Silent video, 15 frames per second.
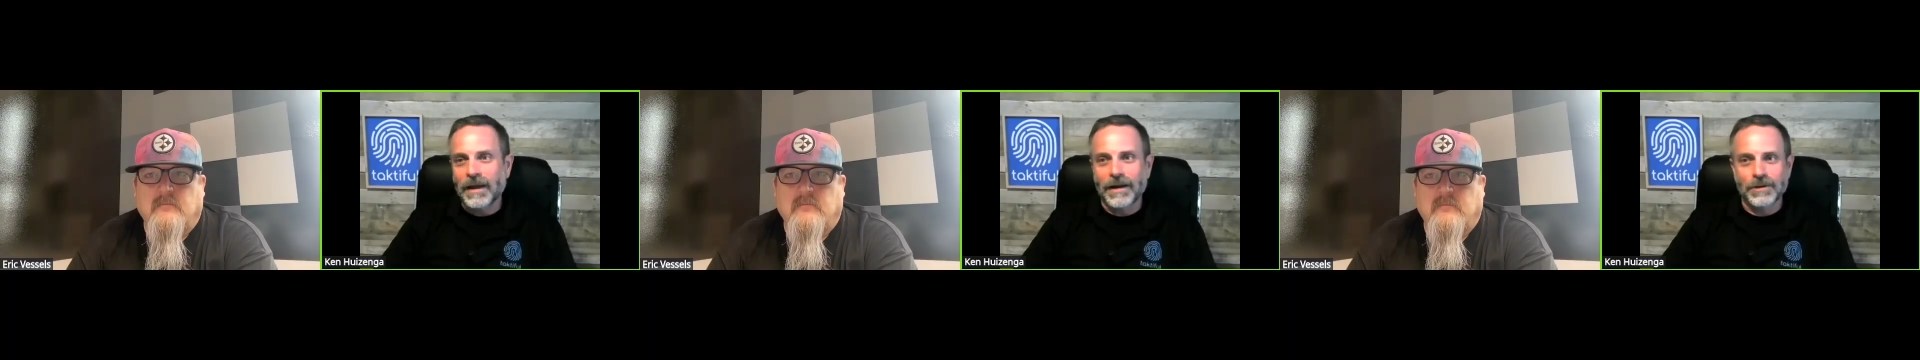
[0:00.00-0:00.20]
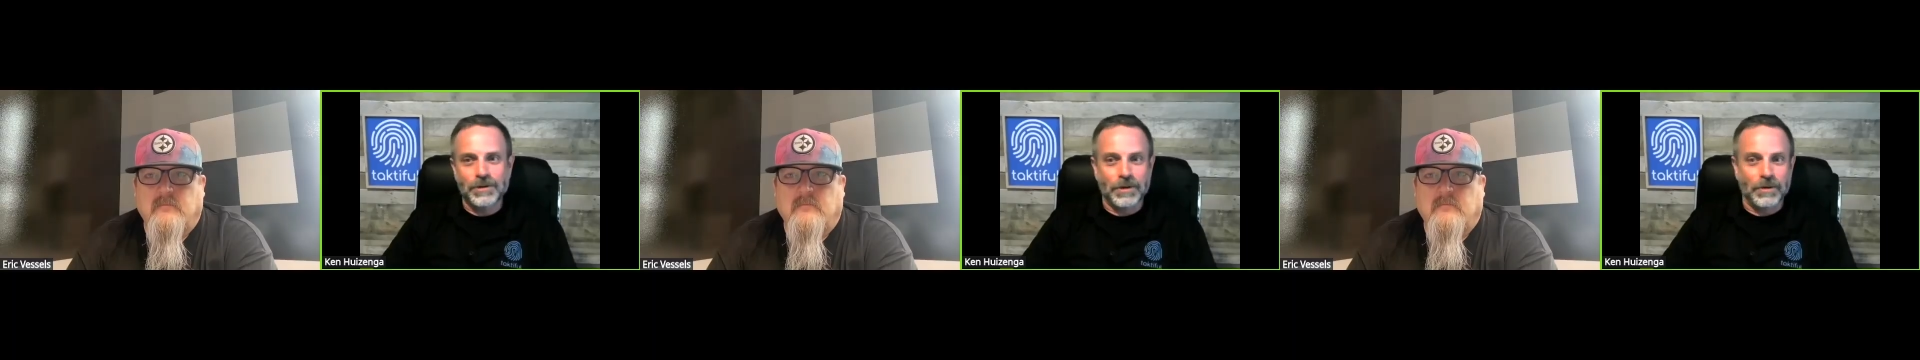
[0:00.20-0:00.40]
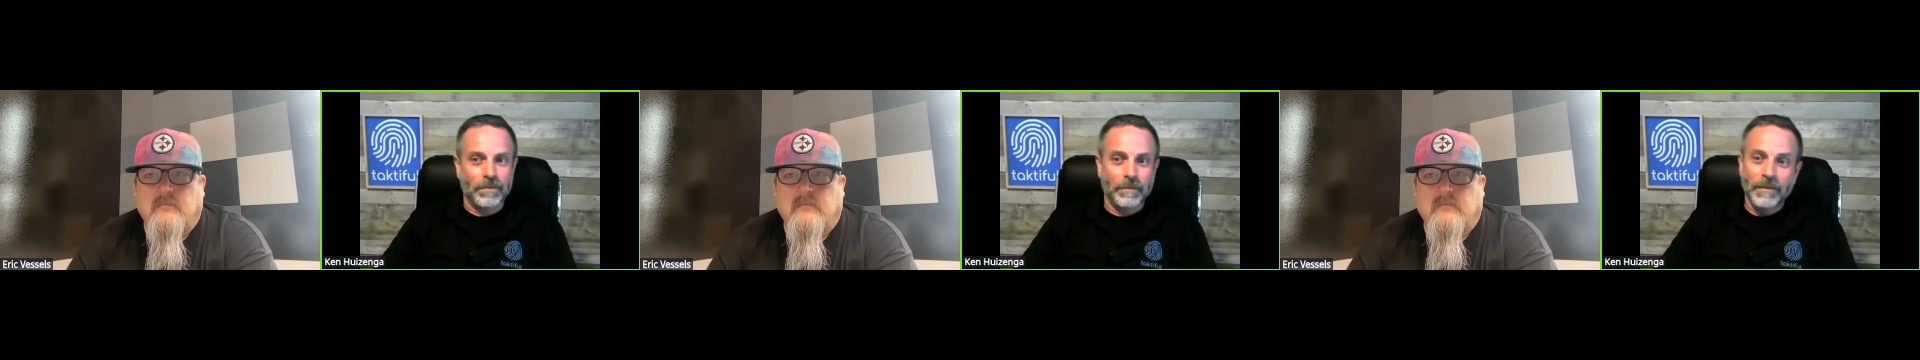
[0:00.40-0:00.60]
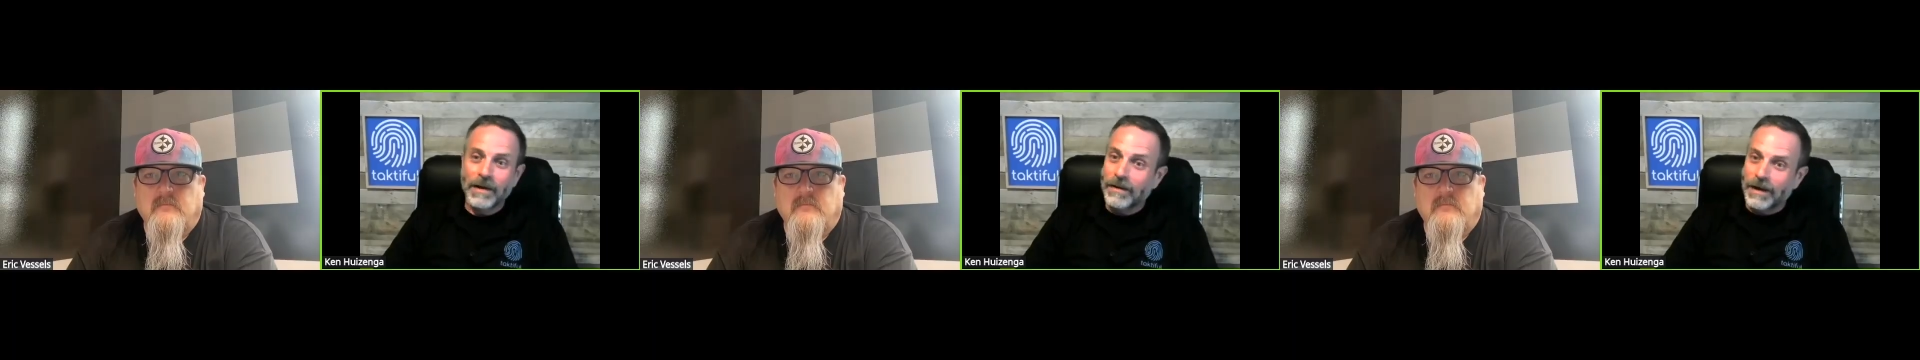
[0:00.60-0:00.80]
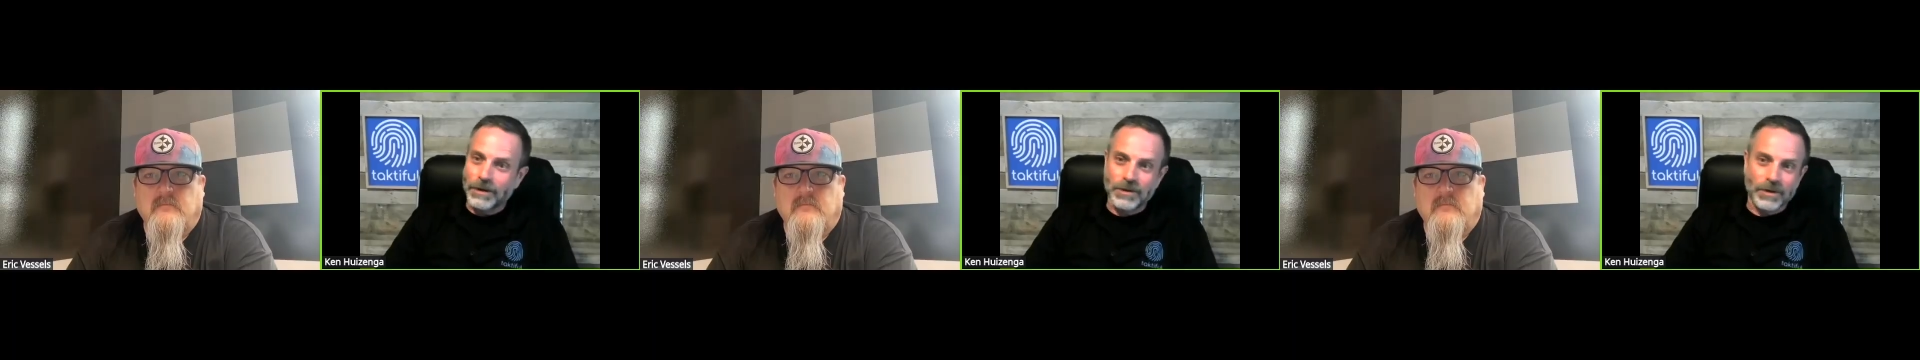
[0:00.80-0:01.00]
I
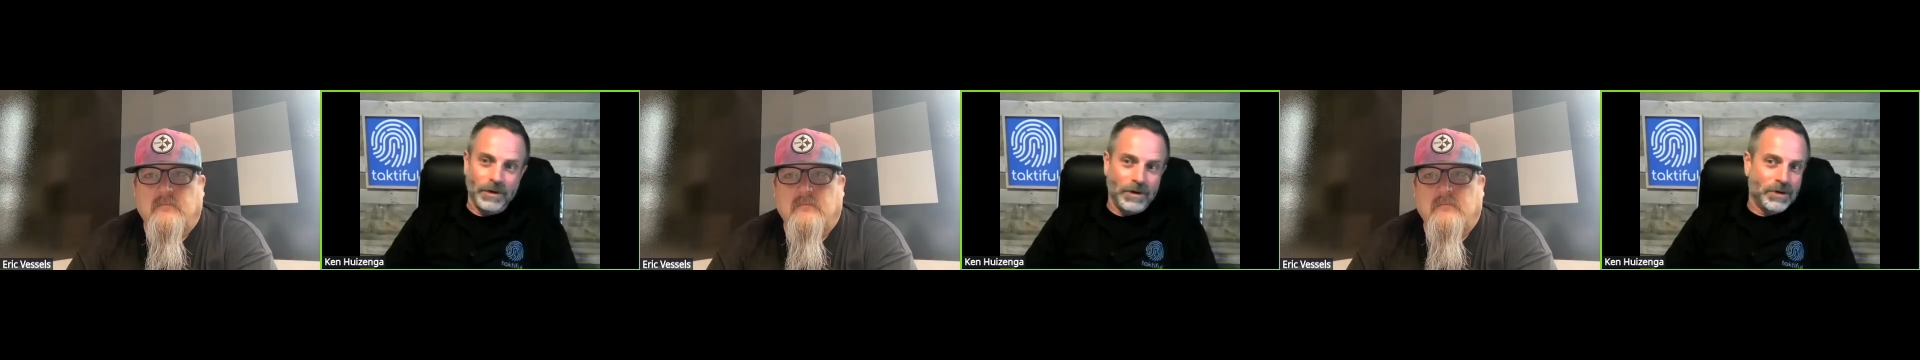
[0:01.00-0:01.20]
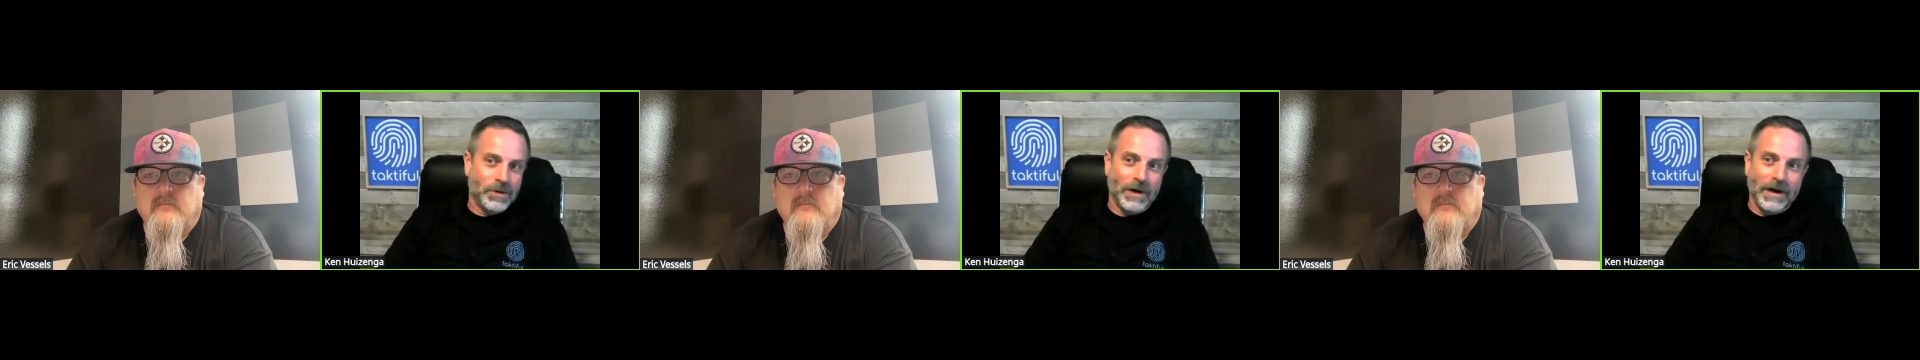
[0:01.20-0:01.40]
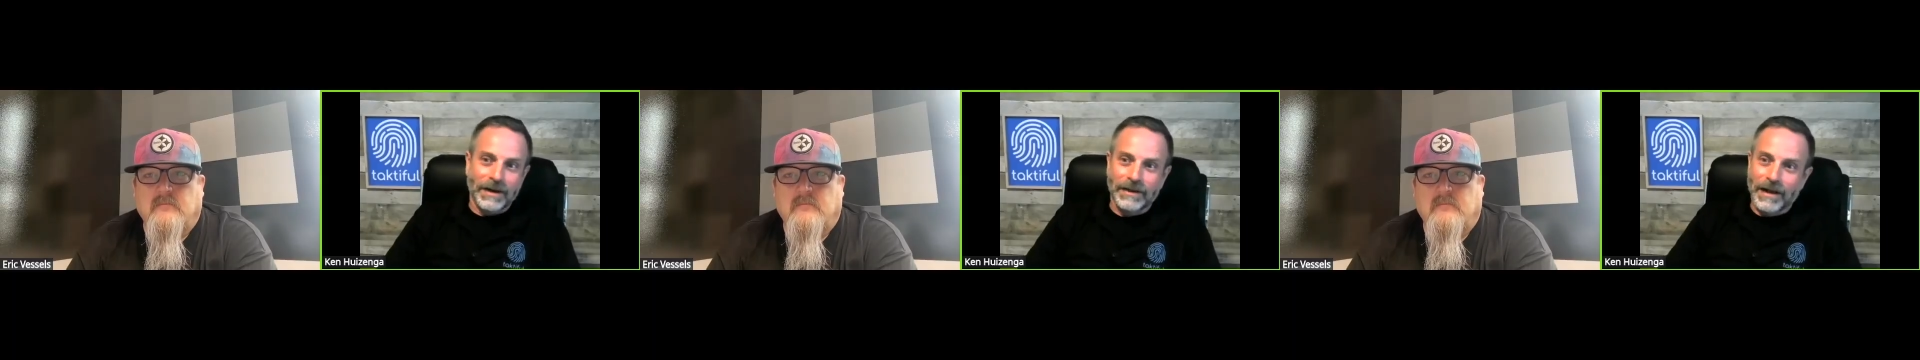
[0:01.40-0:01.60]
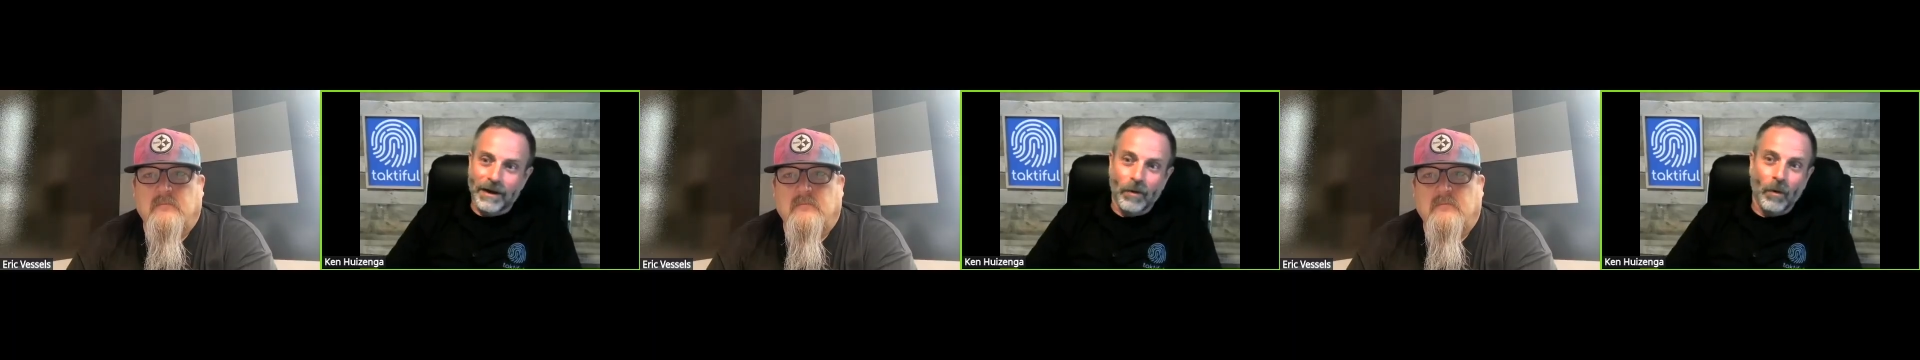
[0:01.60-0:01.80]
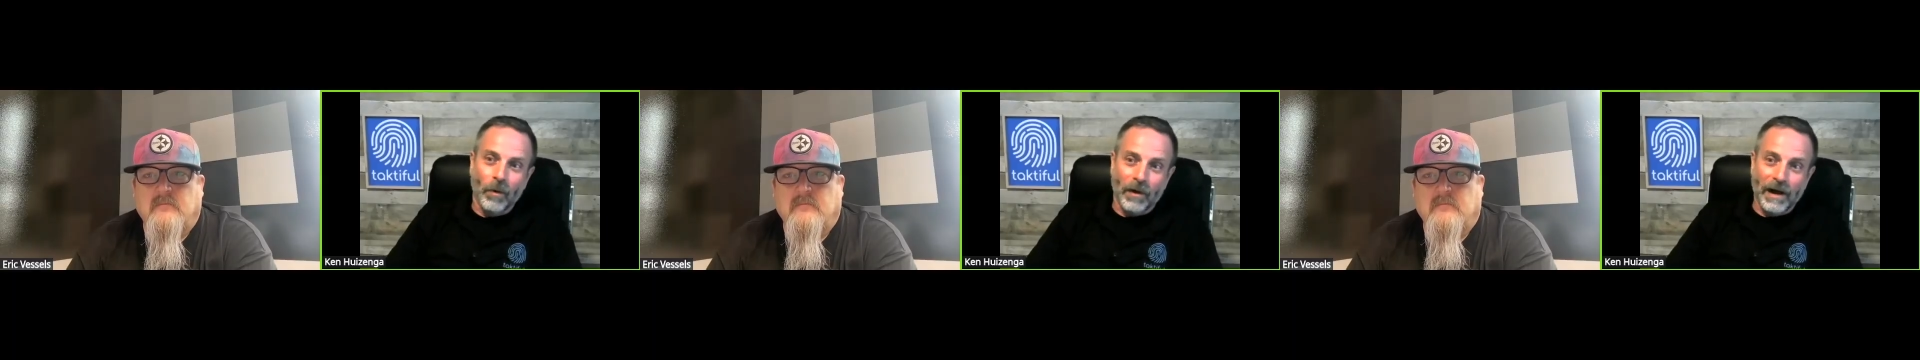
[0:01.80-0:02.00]
should have tried that
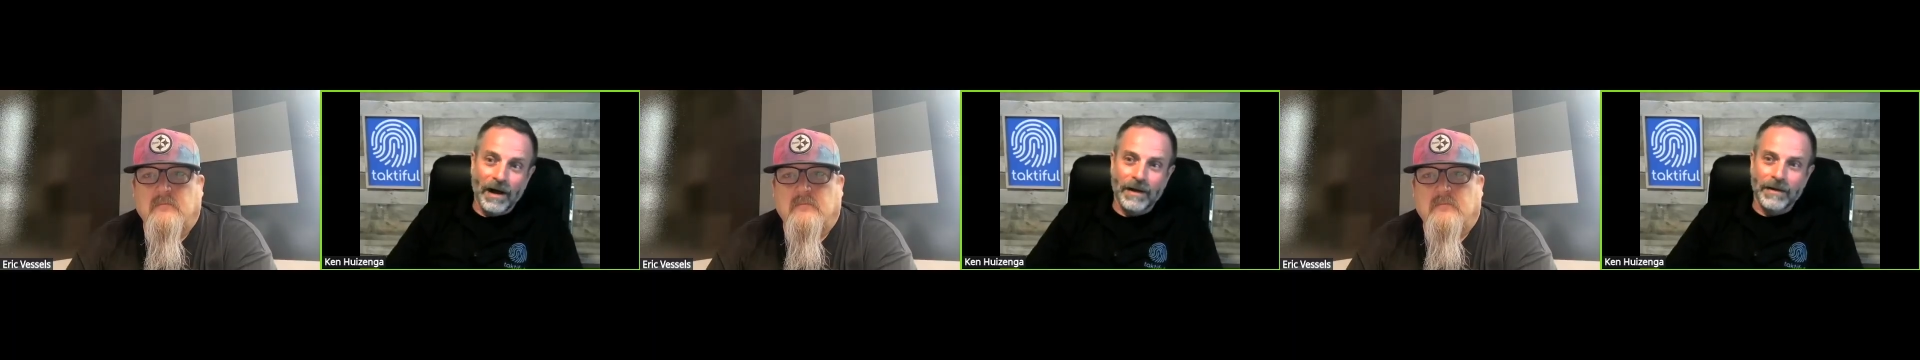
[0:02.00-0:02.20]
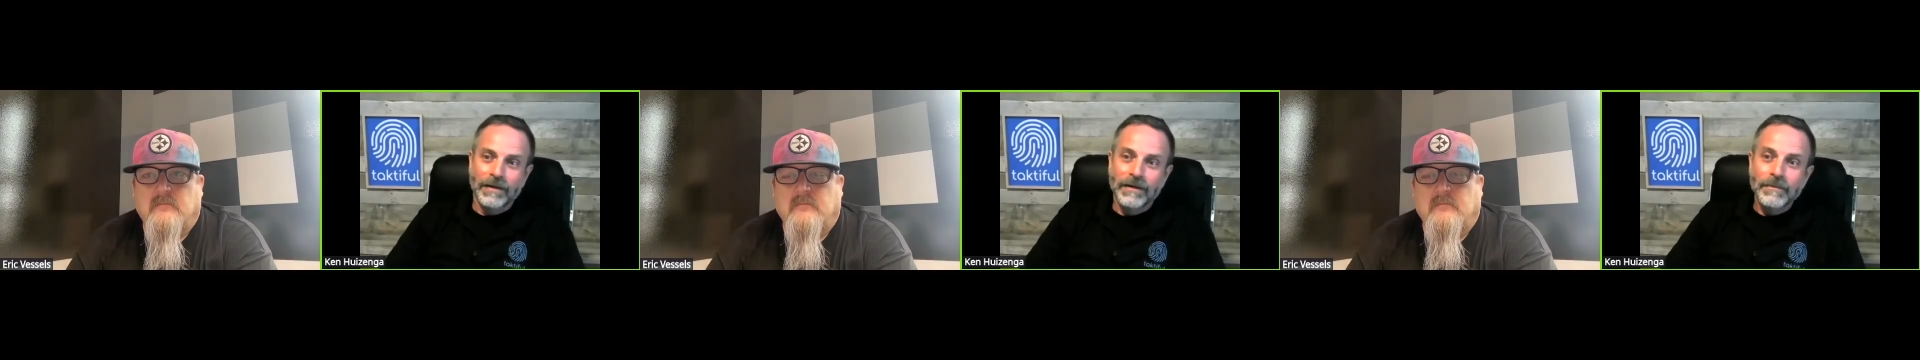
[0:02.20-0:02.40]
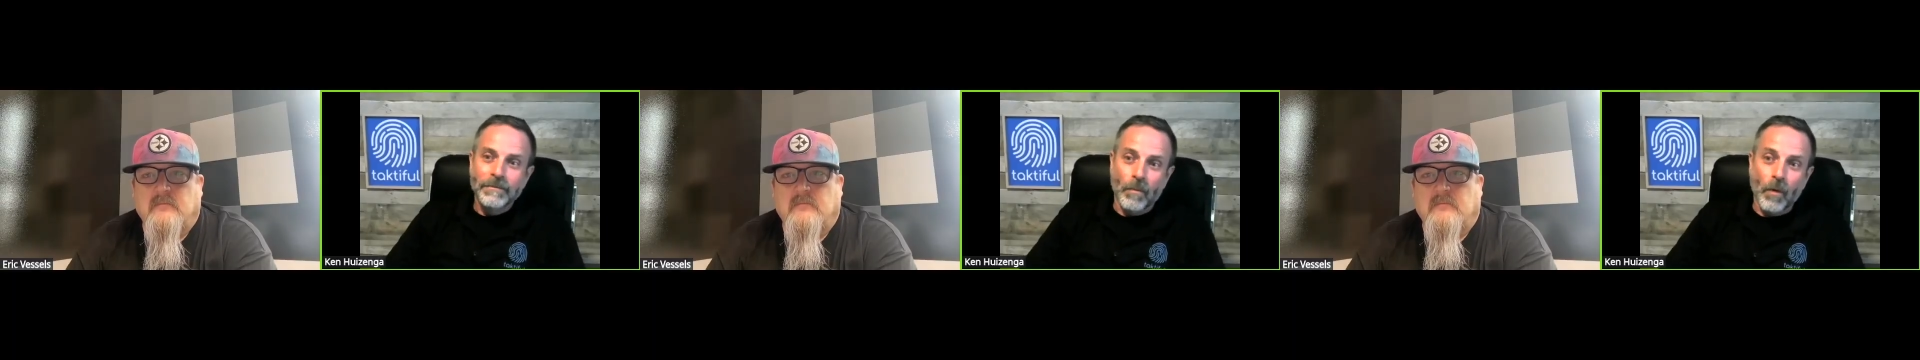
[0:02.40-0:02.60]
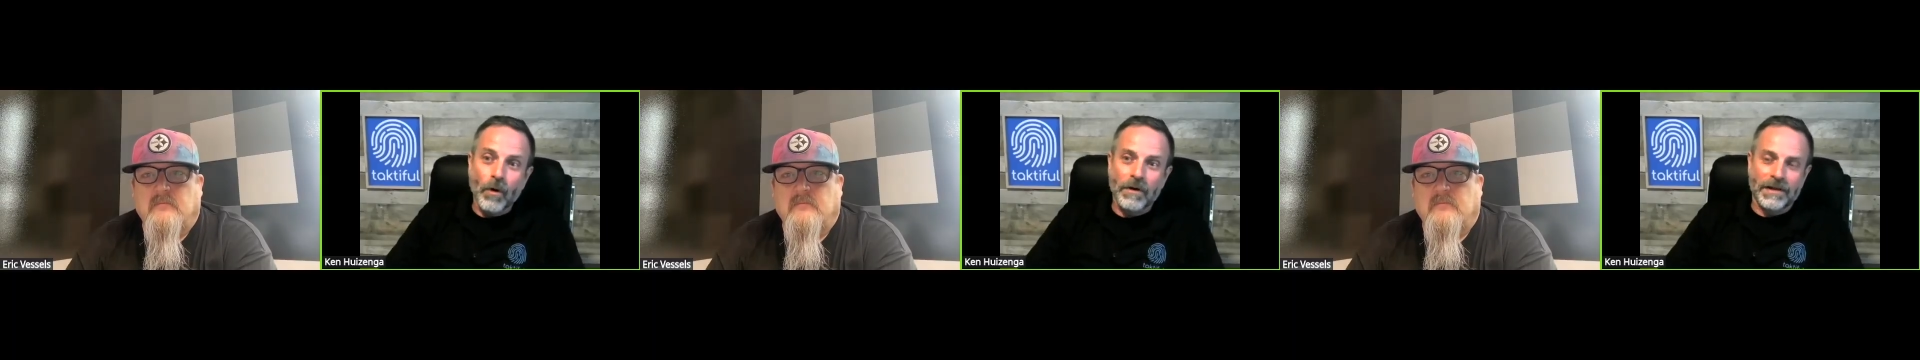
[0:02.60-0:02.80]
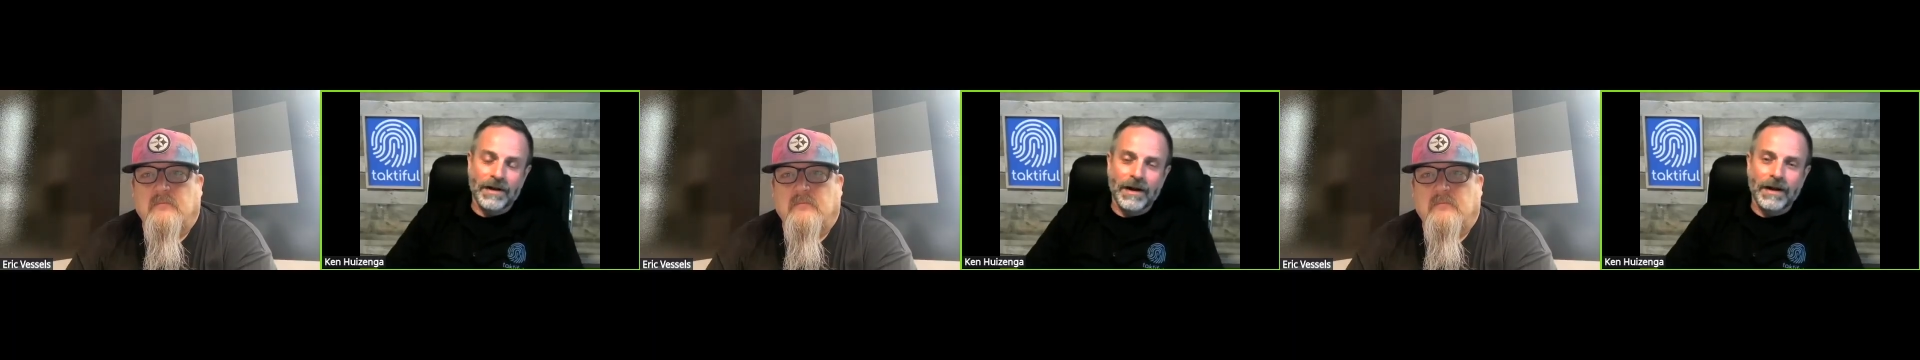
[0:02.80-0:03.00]
a whole lot more than I